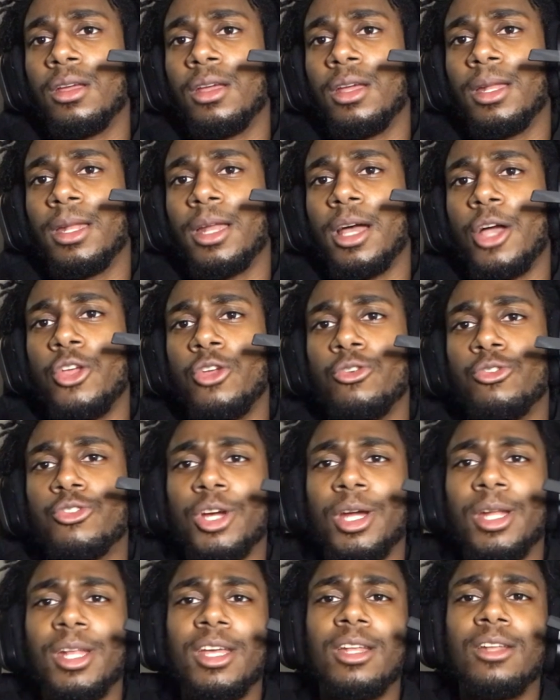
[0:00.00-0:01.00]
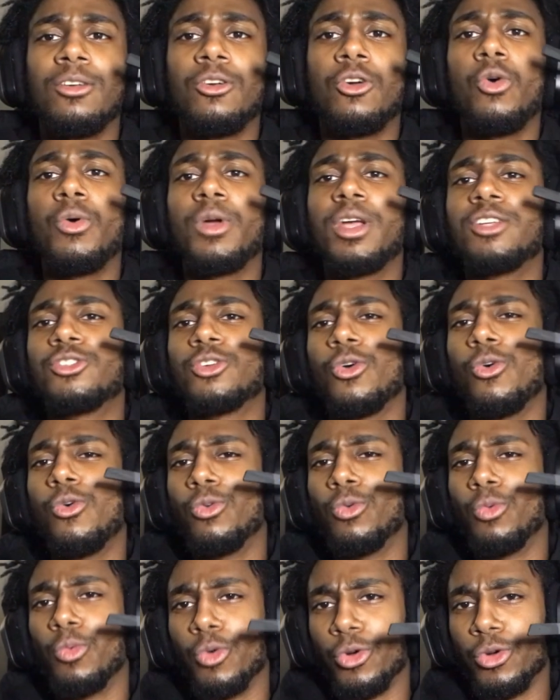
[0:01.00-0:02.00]
and now you trying to go against your
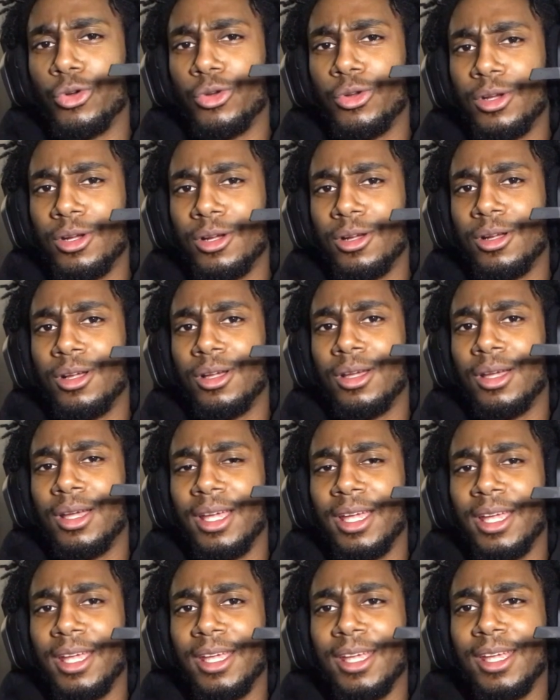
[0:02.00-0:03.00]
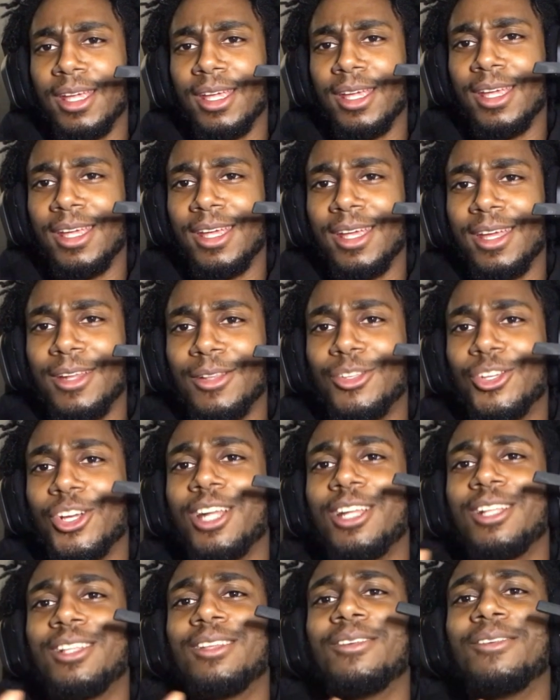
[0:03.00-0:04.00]
own word and
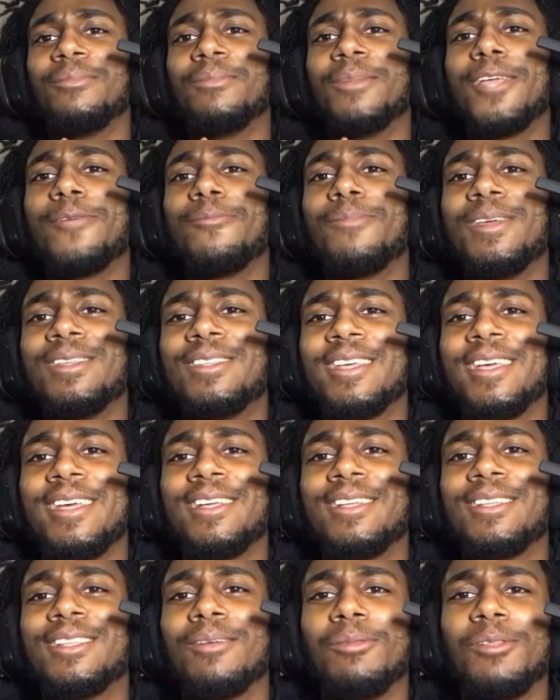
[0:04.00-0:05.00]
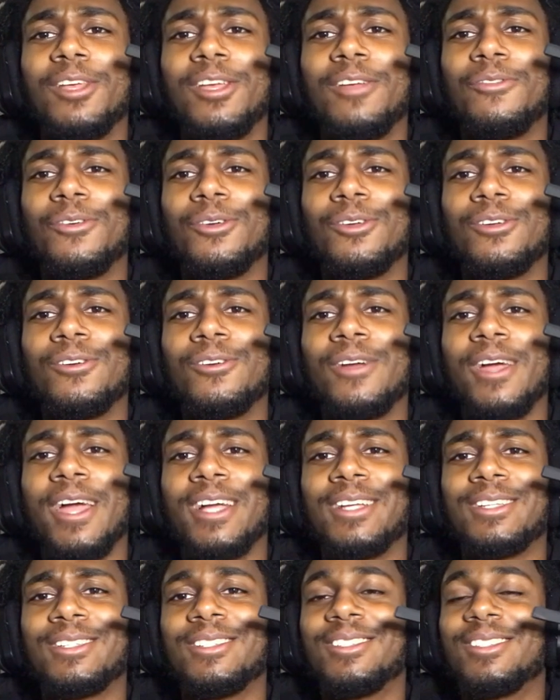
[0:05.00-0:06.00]
trying to make me take the blame for your
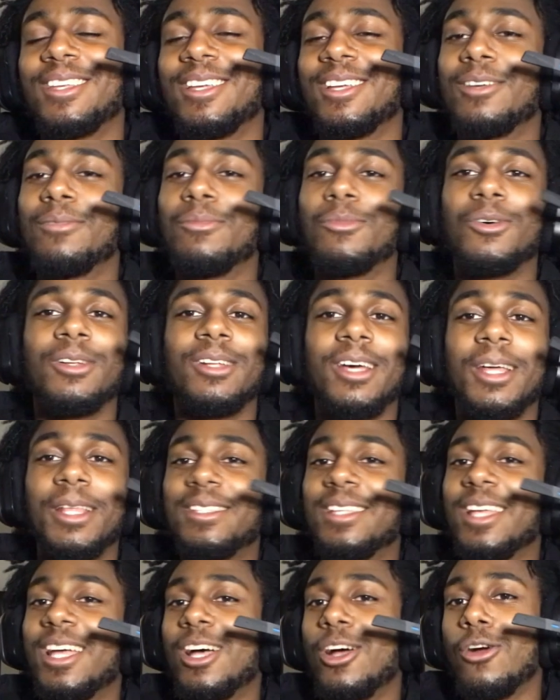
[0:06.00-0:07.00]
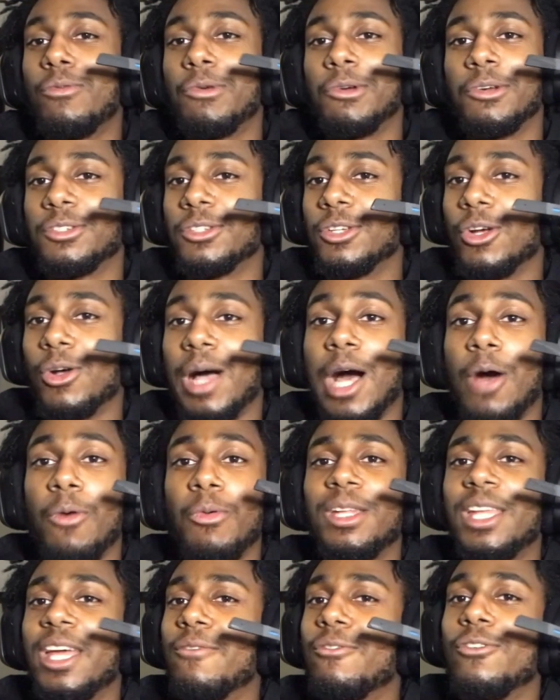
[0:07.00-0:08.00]
actions. Like, come on now, that's not how it works, yo. I
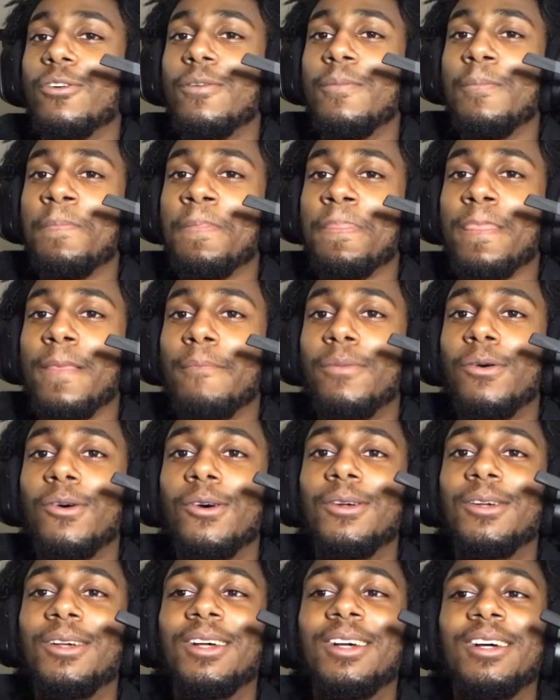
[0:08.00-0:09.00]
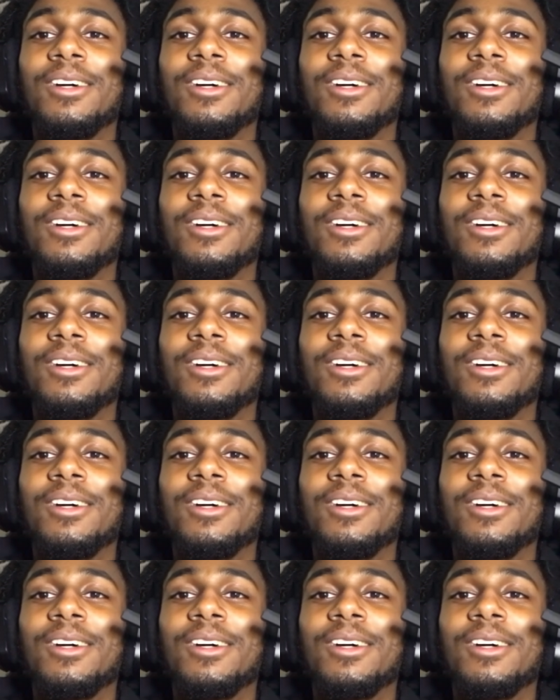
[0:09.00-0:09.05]
would never put